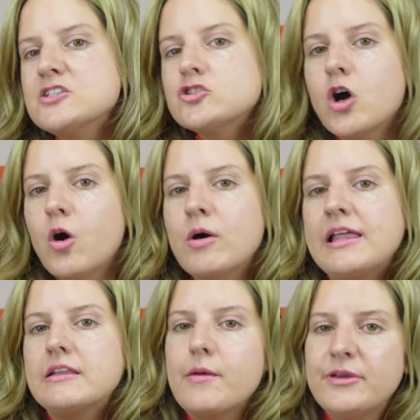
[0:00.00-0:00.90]
So
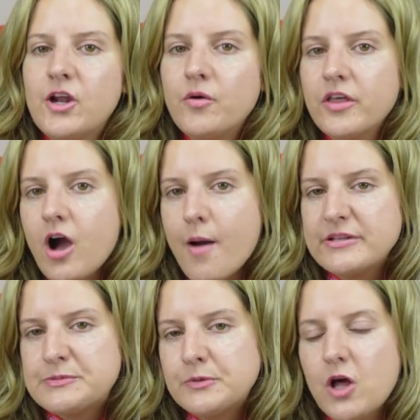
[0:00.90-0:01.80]
let me know in the
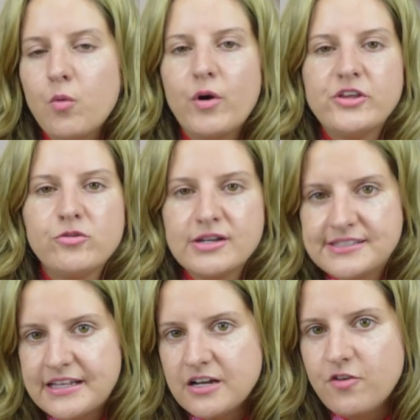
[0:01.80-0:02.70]
comments below what you guys
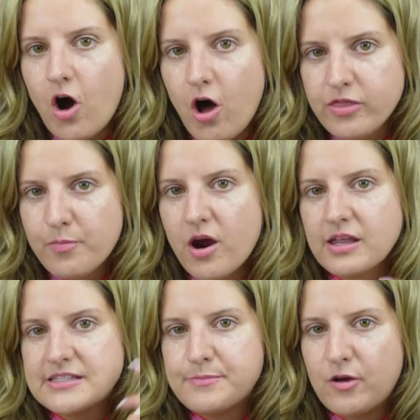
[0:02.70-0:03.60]
think of all the
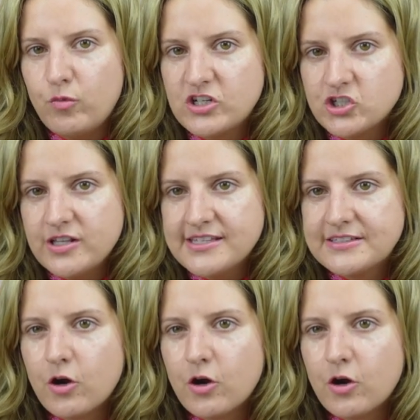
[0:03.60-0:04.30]
products on my wish list,